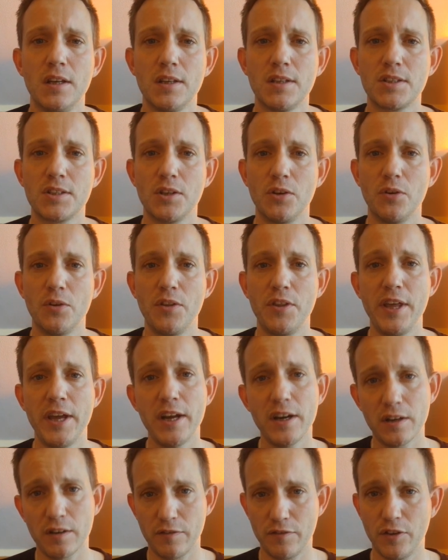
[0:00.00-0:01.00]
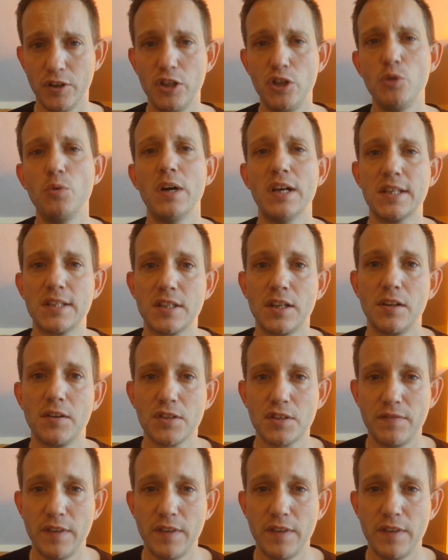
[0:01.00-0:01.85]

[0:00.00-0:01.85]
So there, for US sellers,